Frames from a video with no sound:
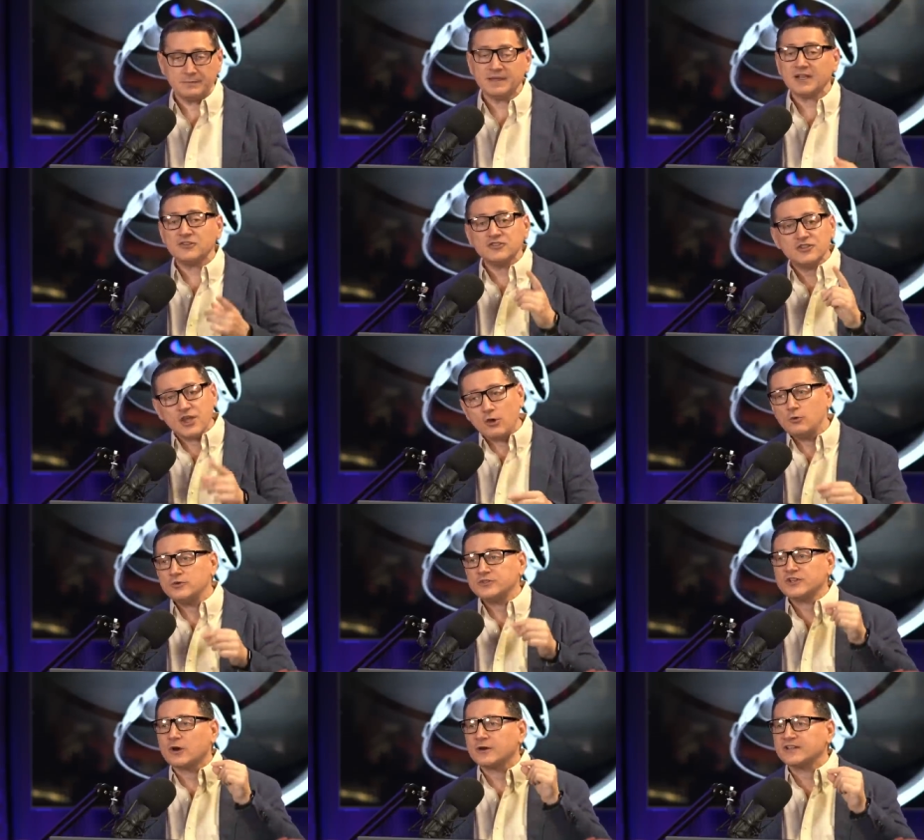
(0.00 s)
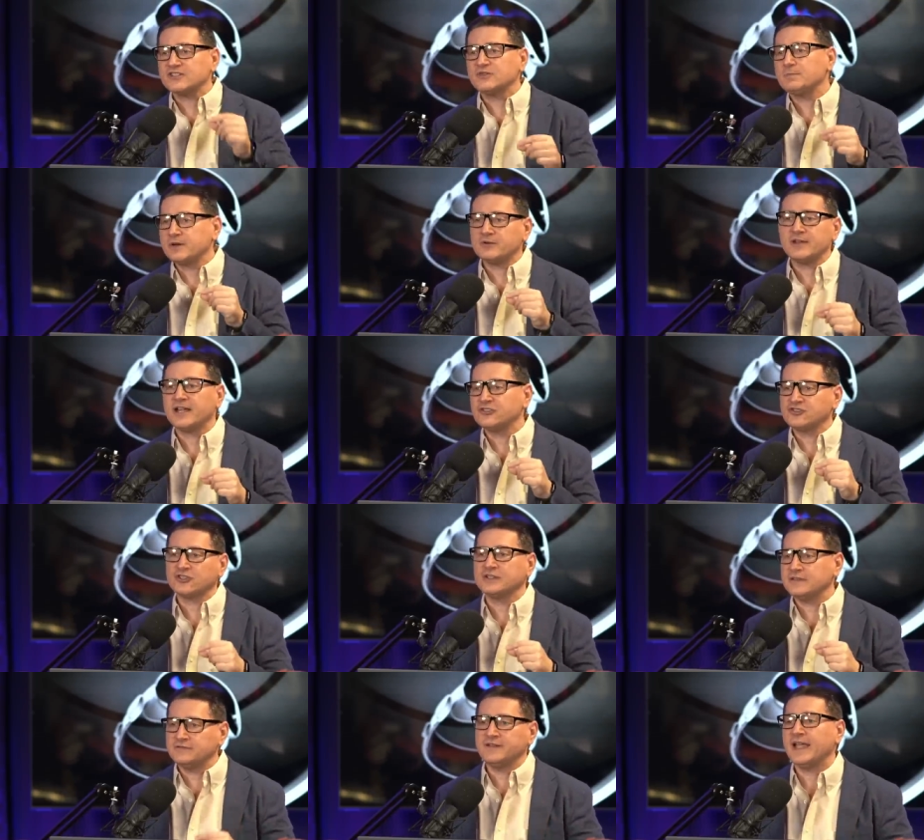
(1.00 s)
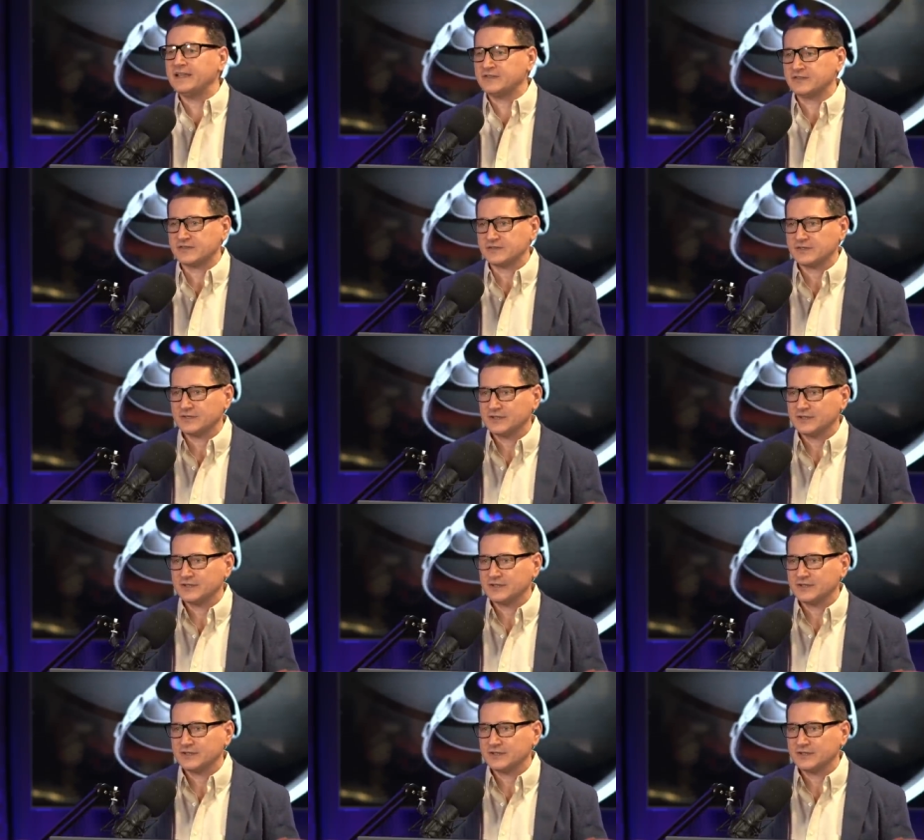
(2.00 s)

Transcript: Because those are experiential events.